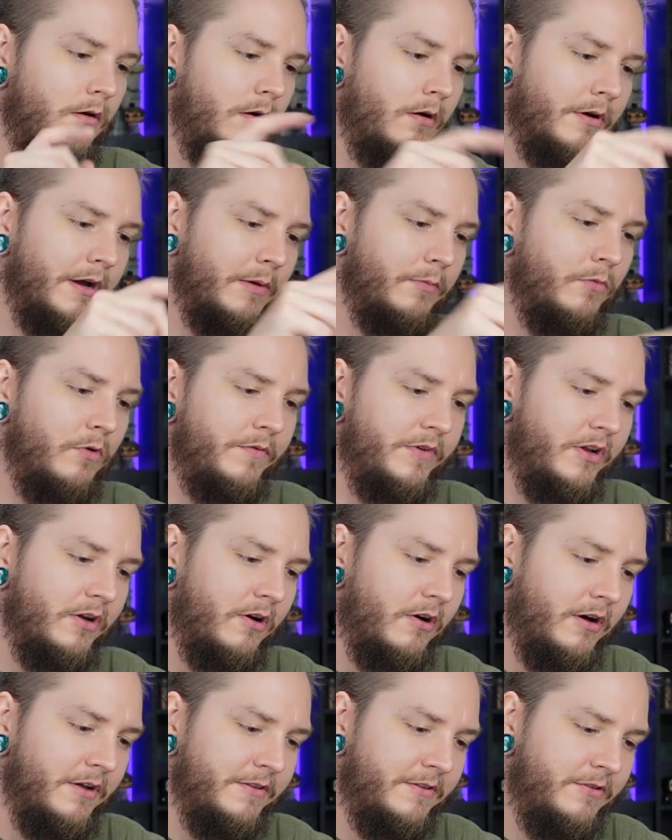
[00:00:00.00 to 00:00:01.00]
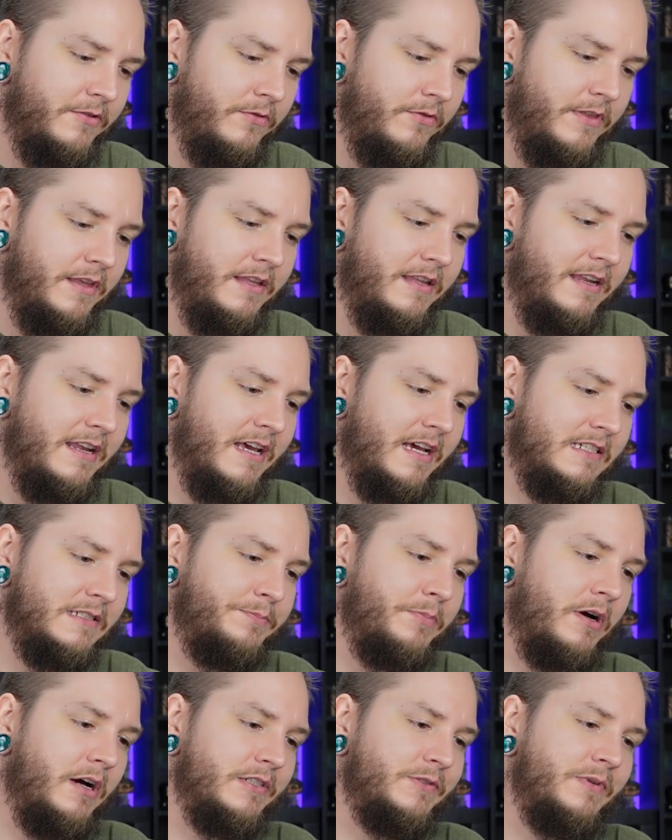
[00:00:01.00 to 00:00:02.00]
All right, moving on to the next
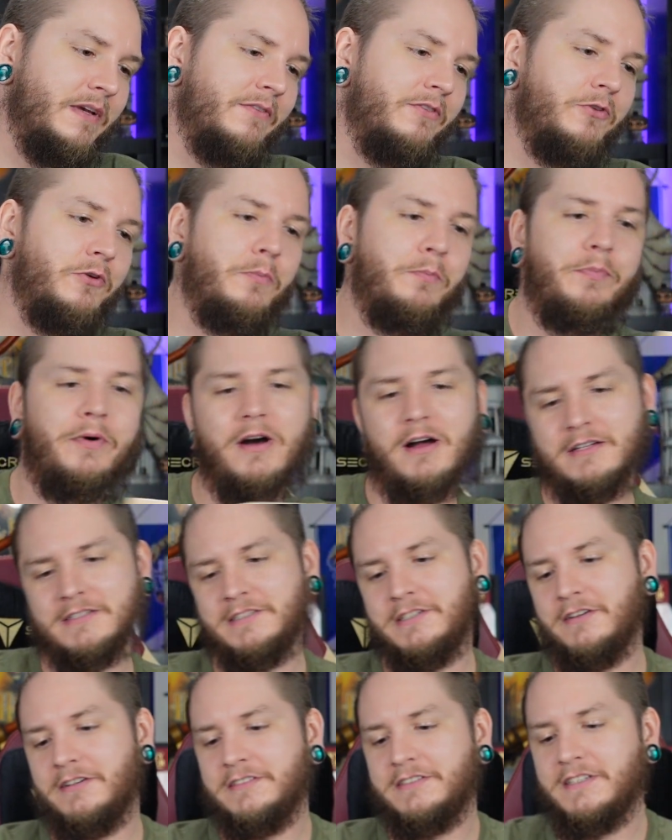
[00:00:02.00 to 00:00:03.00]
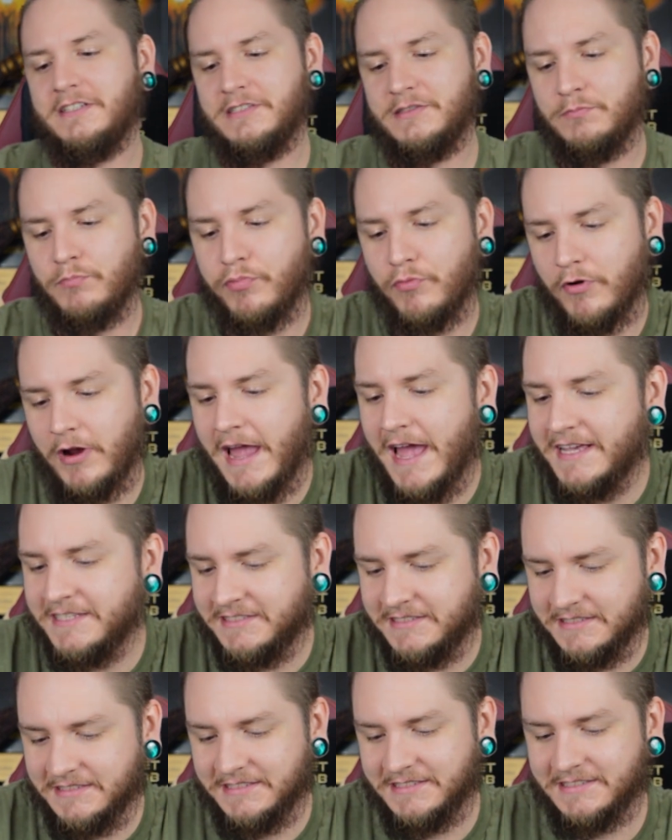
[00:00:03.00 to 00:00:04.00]
box. We have a little box here. It says
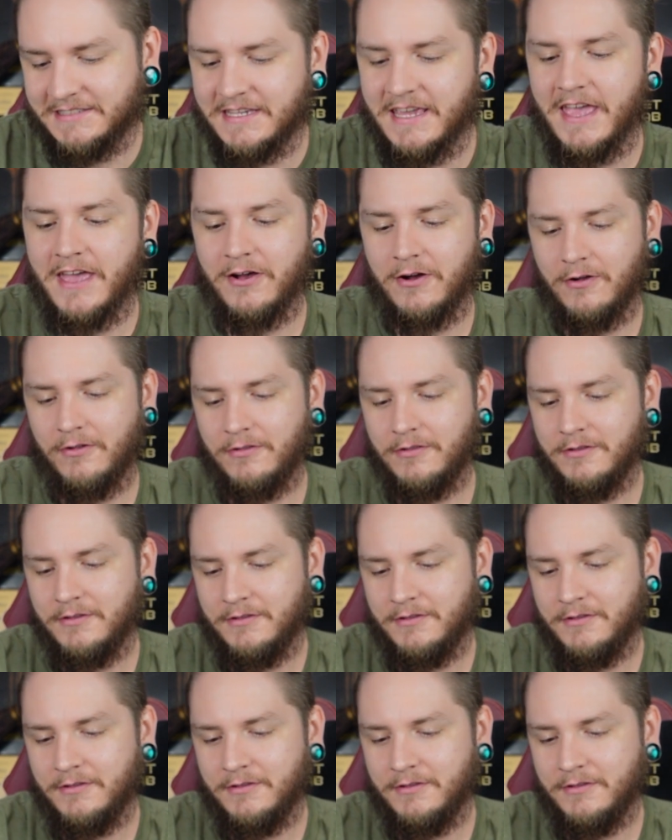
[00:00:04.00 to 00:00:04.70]
brass scale.